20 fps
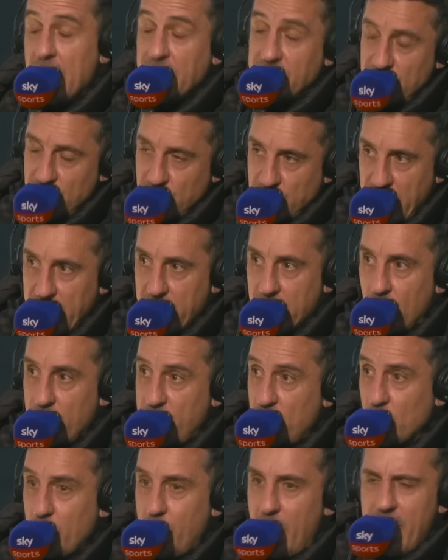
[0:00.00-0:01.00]
And Zinchenko.
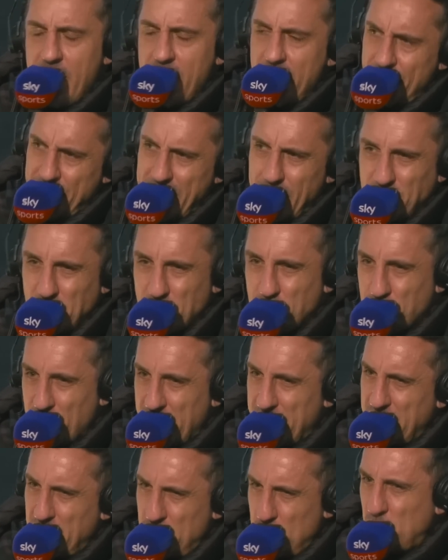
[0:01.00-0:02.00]
That was the
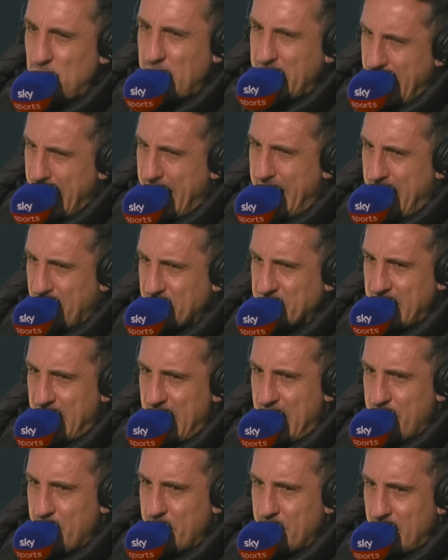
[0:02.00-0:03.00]
strange thing you said at
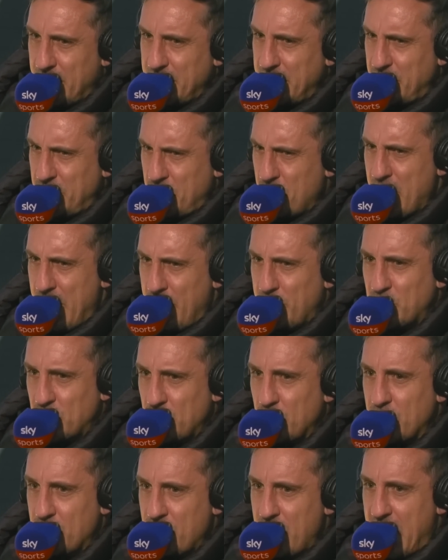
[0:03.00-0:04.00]
half-time. Yeah. And you're
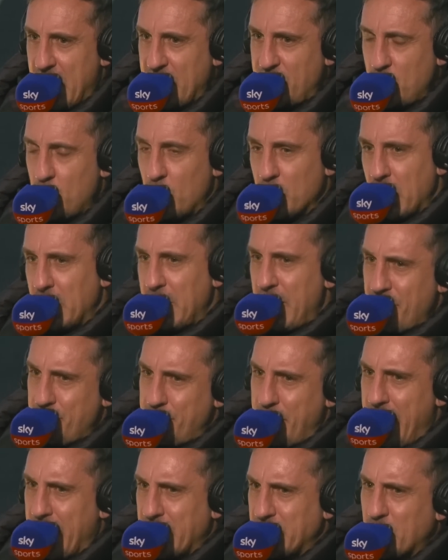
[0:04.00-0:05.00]
absolutely right. If you want a
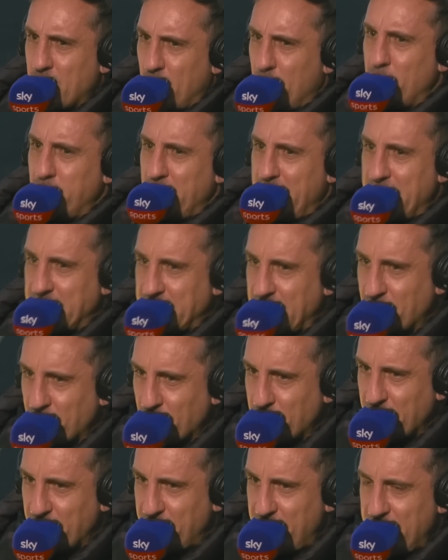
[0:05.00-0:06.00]
left-back to go and play in
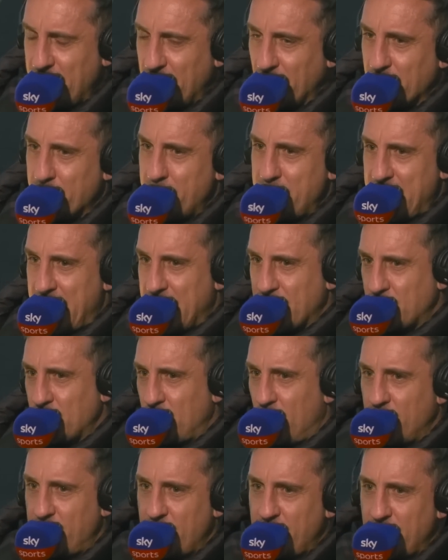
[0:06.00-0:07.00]
central midfield and be that
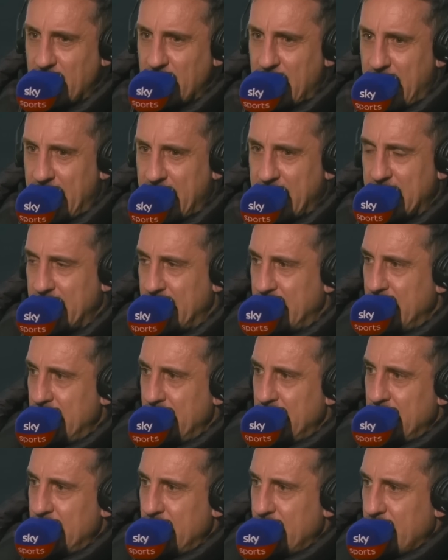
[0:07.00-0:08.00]
sort of, like,
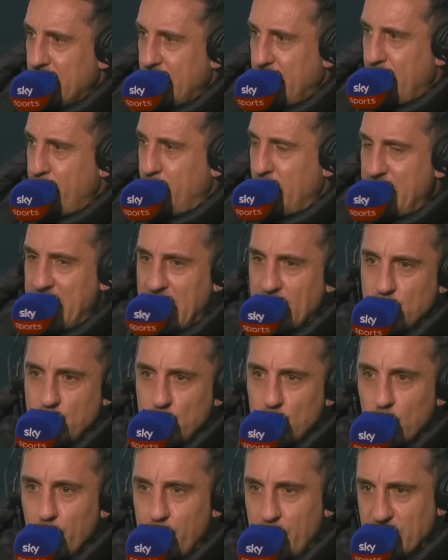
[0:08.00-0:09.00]
play that
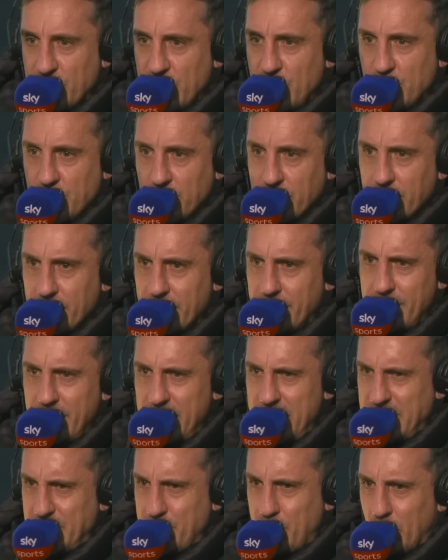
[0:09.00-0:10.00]
dual position,
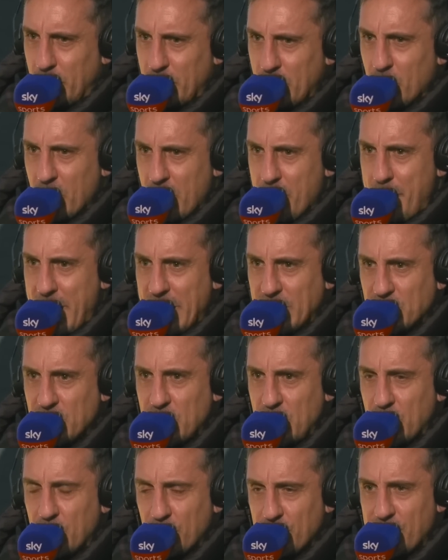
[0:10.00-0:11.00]
he's probably one of the best that
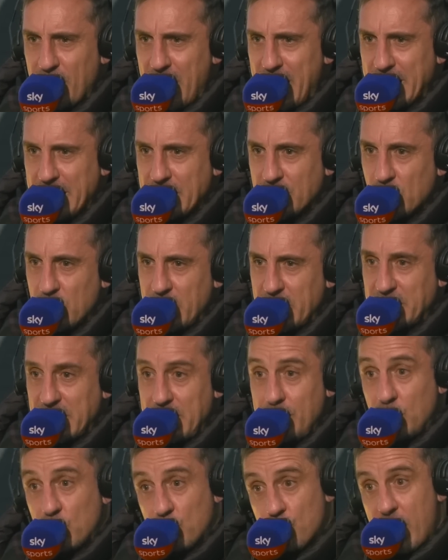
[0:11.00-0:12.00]
you could find. So it
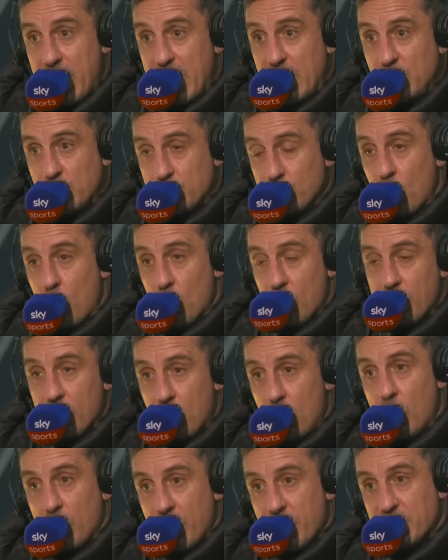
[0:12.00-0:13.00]
seems strange more and
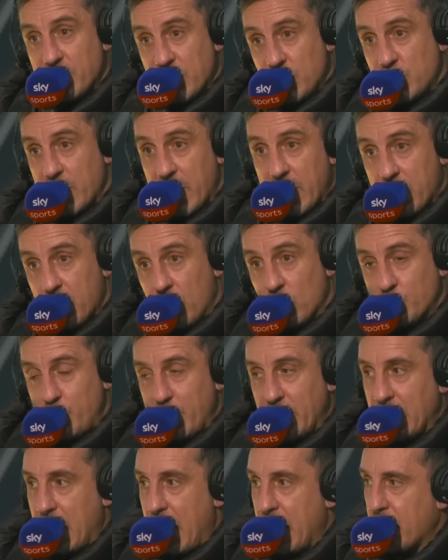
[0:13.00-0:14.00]
more that Zinchenko's
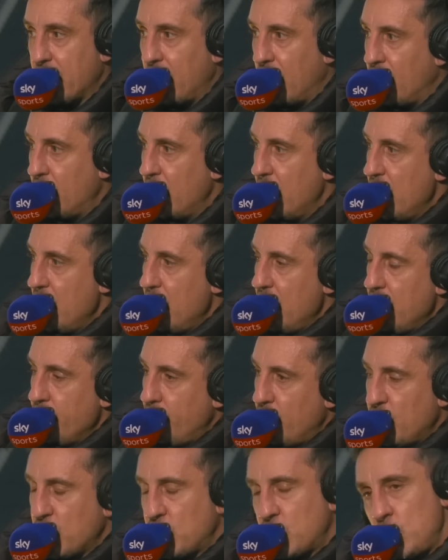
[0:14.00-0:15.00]
been let go.
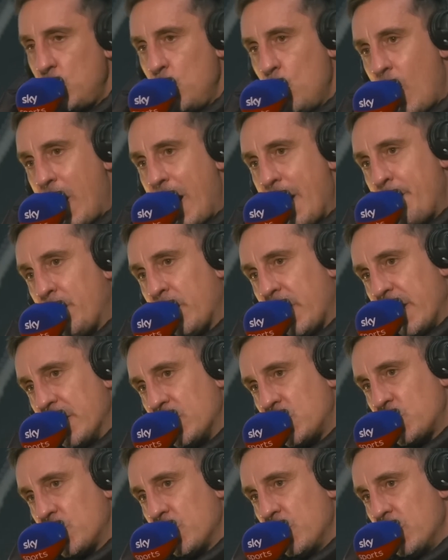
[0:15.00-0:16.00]
But the two wide
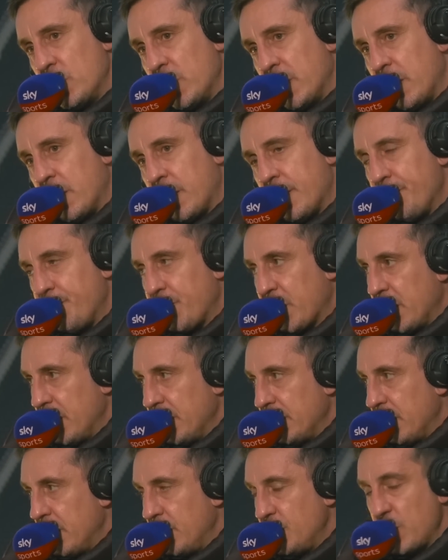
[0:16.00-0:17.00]
players, Sterling
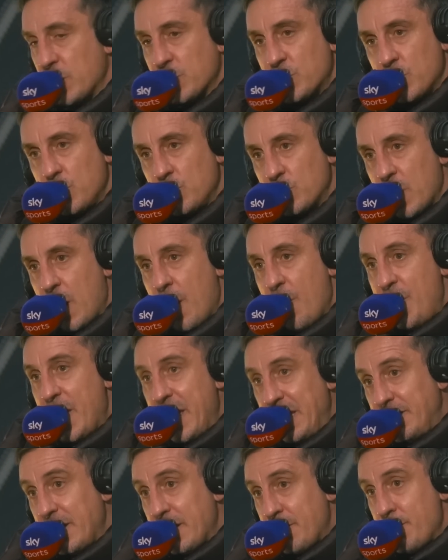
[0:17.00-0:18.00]
and Jesus,
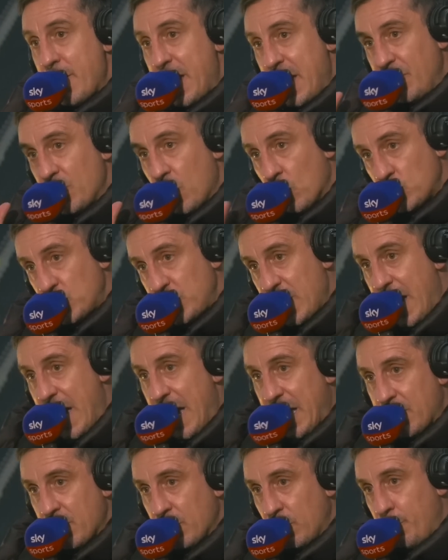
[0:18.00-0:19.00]
they did make those
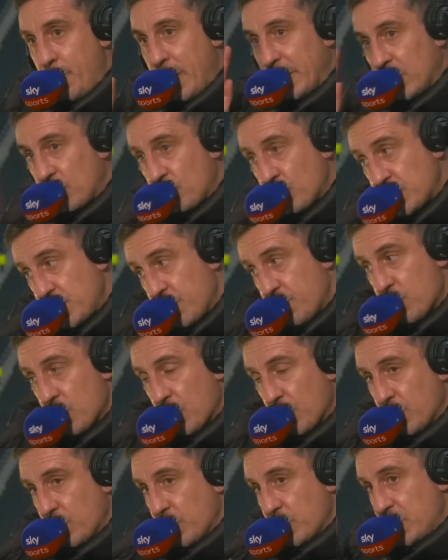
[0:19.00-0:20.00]
diagonal penetrative
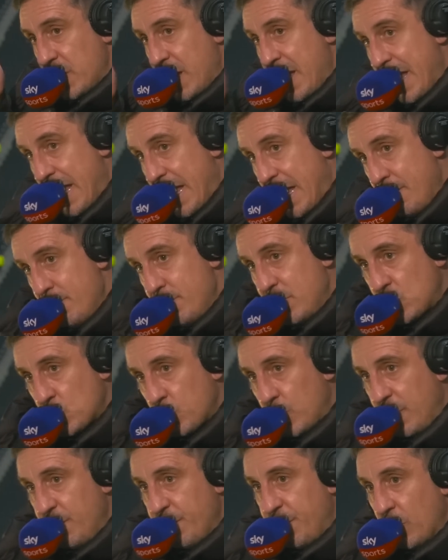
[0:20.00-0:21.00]
runs in
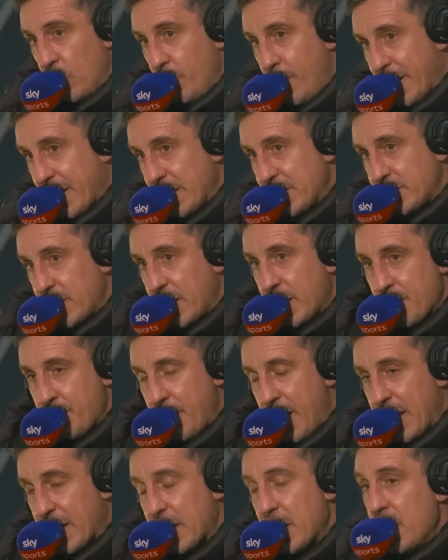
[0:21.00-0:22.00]
between full-back and
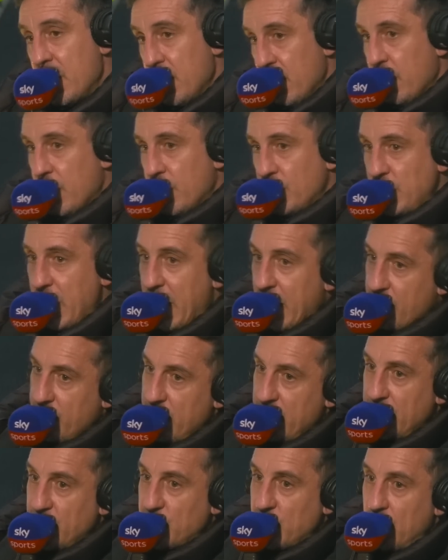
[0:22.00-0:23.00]
centre-back. Jack
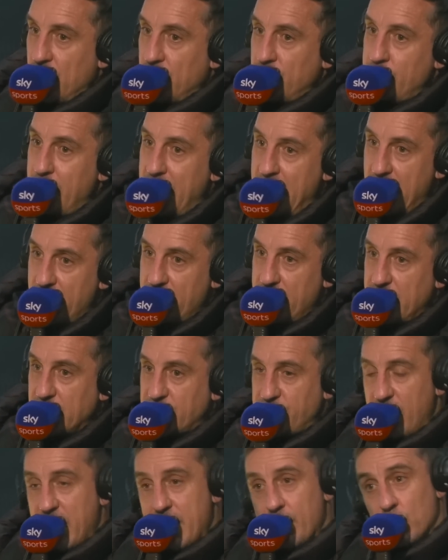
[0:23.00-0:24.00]
Grealish and
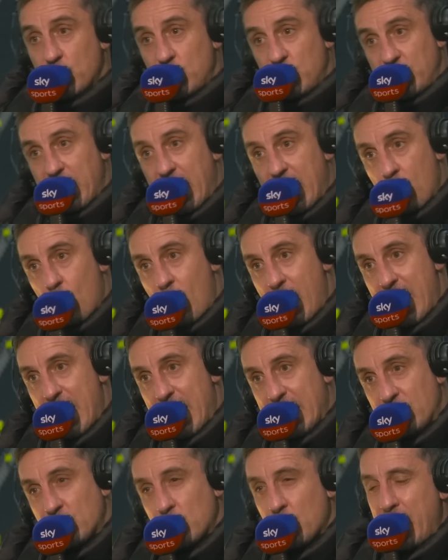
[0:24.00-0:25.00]
Mahrez very much stay
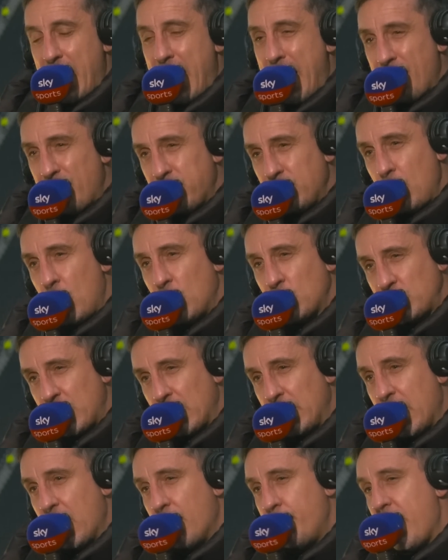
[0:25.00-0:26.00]
wide, so they have lost
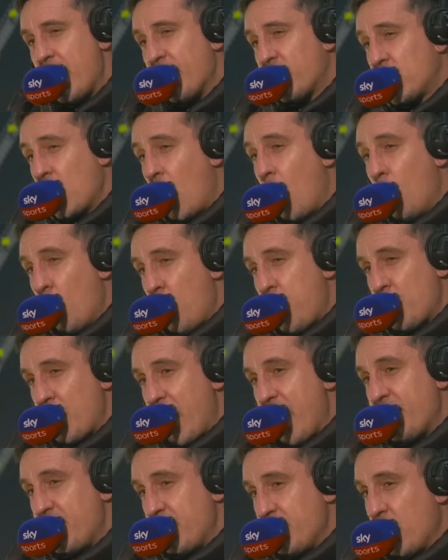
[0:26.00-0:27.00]
a little bit of goal
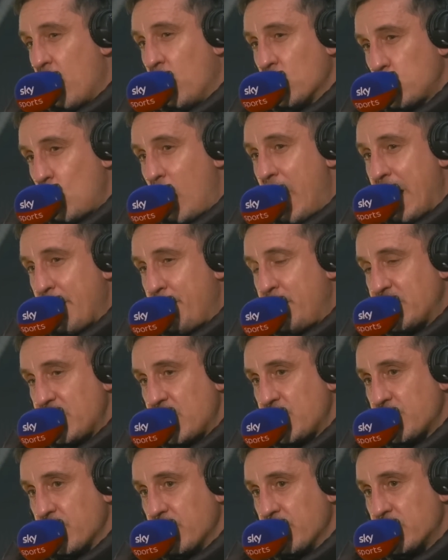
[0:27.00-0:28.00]
threat from those wide
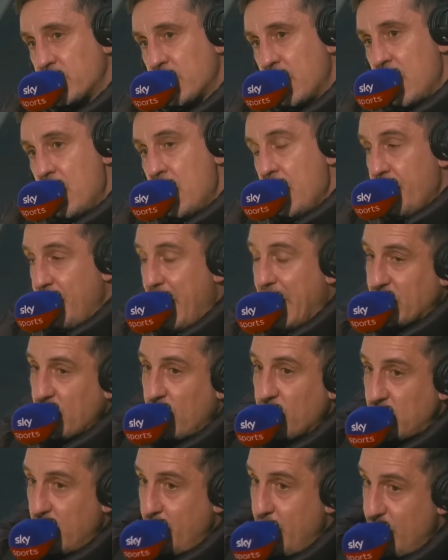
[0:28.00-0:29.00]
positions. That's
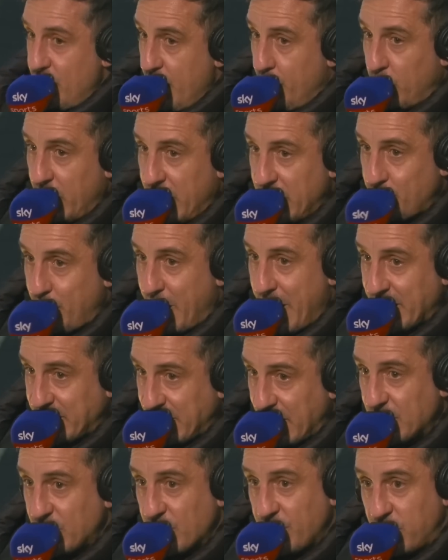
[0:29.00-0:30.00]
obviously been replaced by a
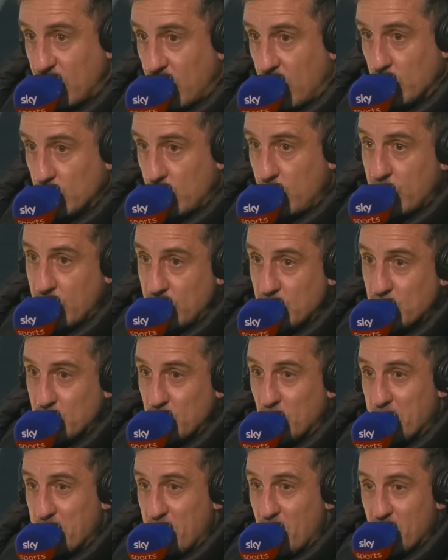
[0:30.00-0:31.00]
centre-forward who can
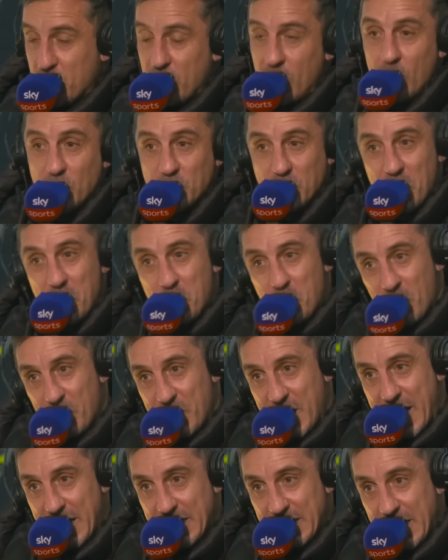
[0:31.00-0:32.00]
score more goals than the one
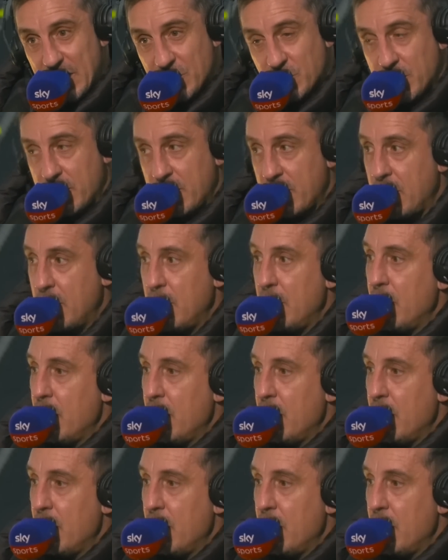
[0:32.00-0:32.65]
they had last year.